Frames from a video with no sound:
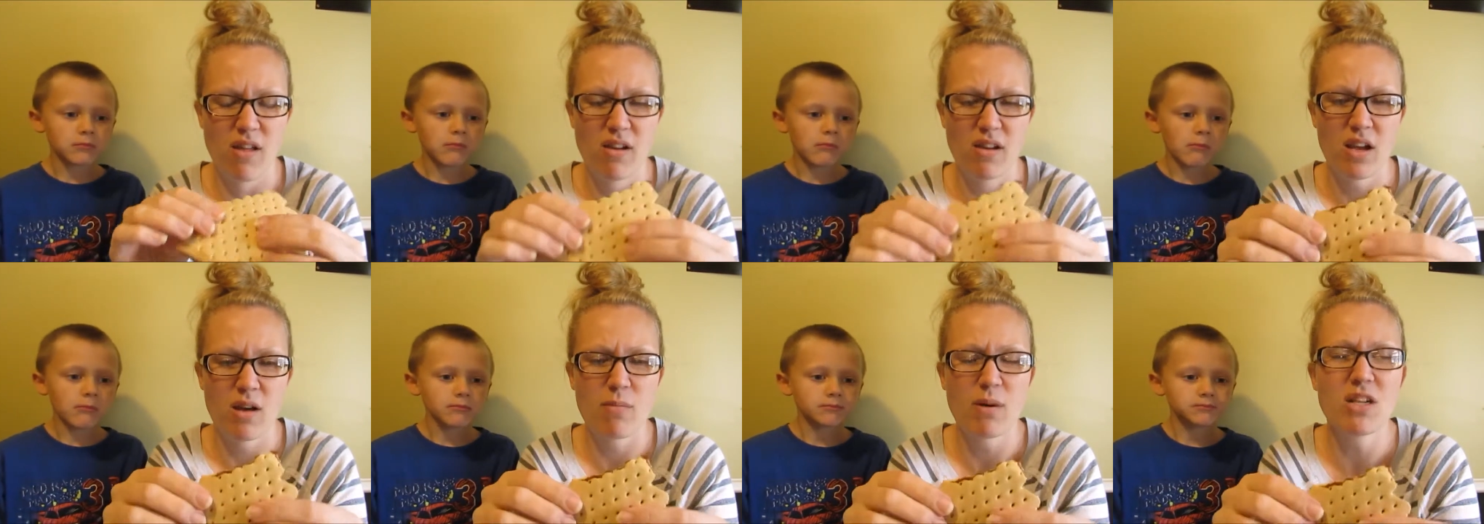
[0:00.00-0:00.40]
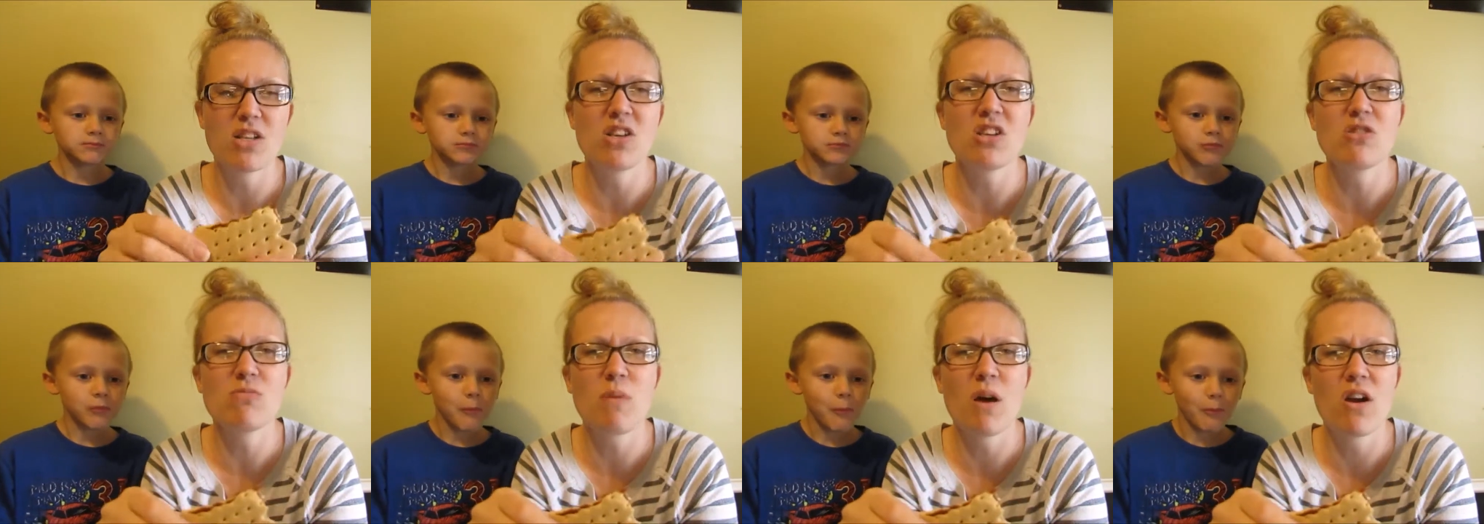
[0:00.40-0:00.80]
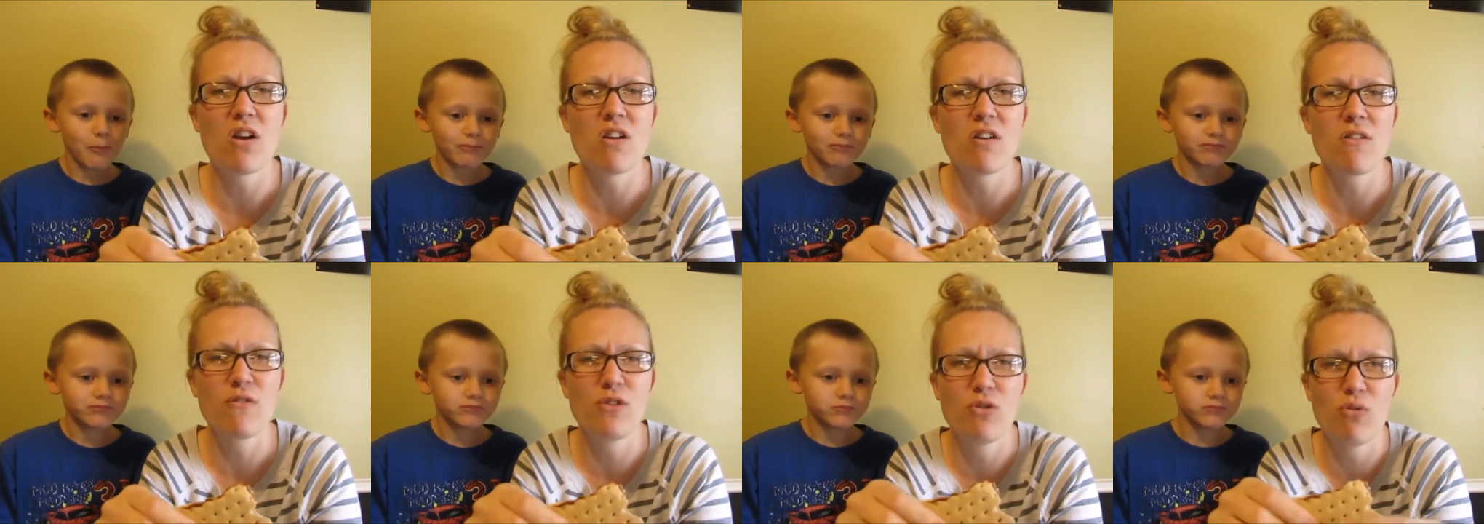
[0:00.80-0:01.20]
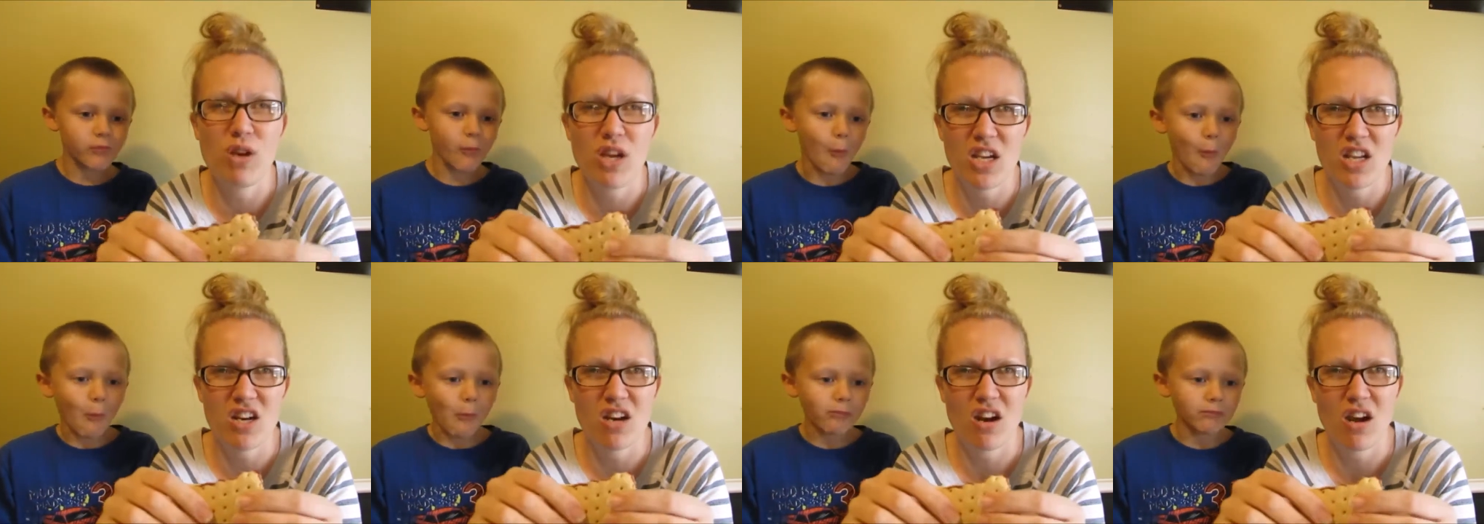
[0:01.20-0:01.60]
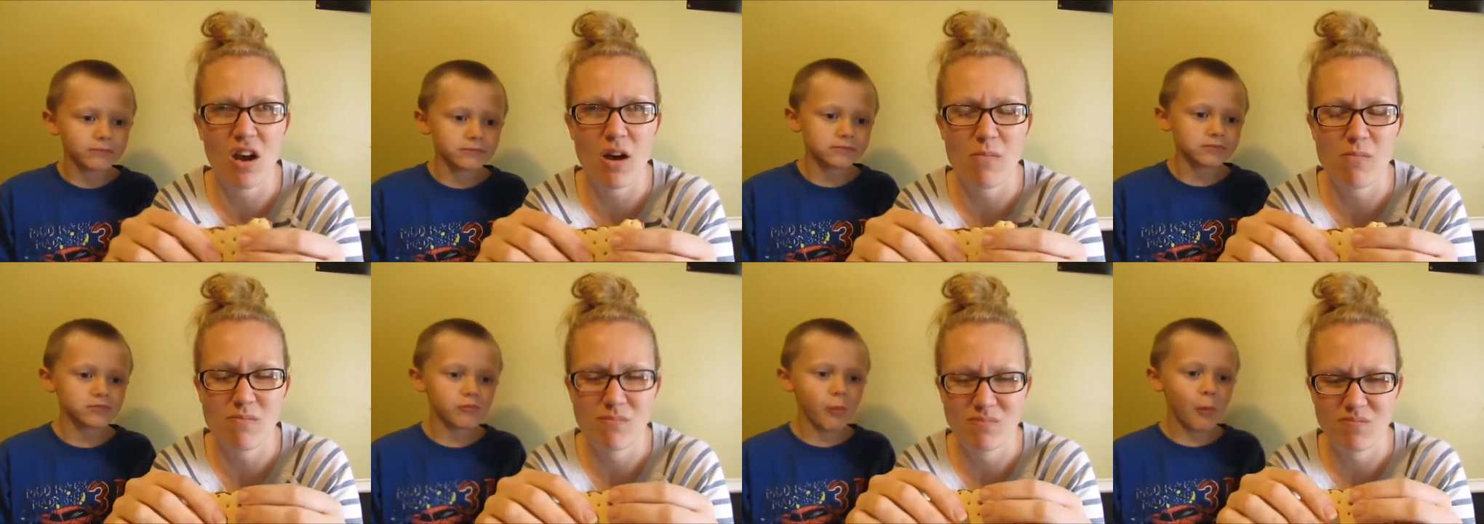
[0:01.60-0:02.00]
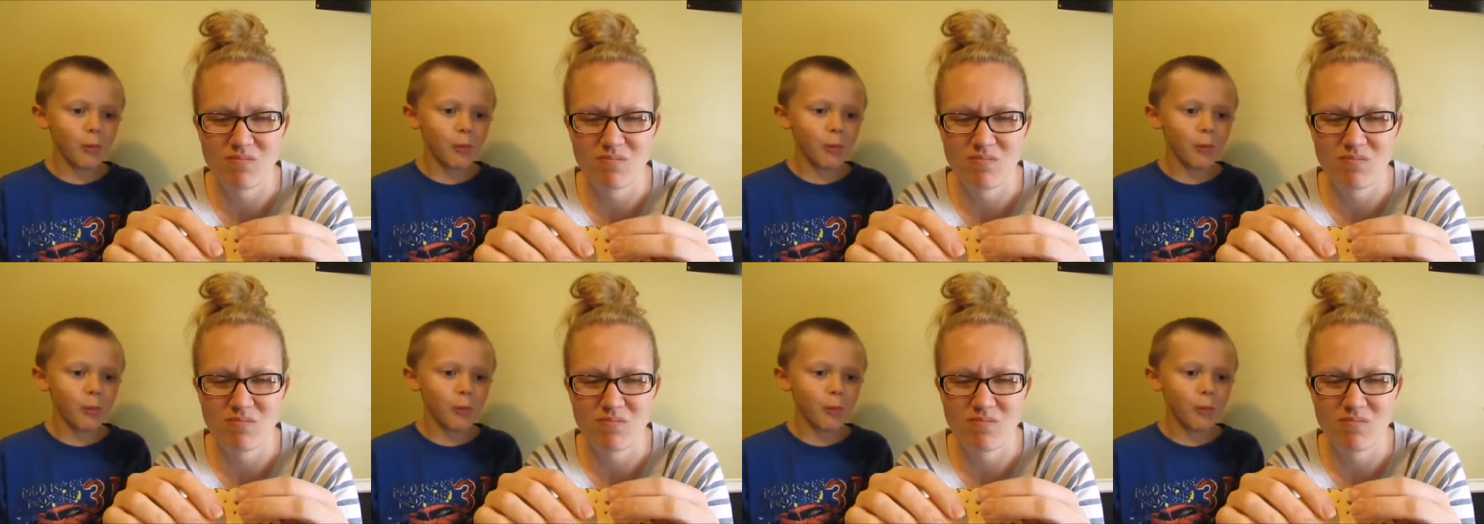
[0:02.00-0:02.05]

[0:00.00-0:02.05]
Speaker 1: Yeah, it might taste better if you heat it up.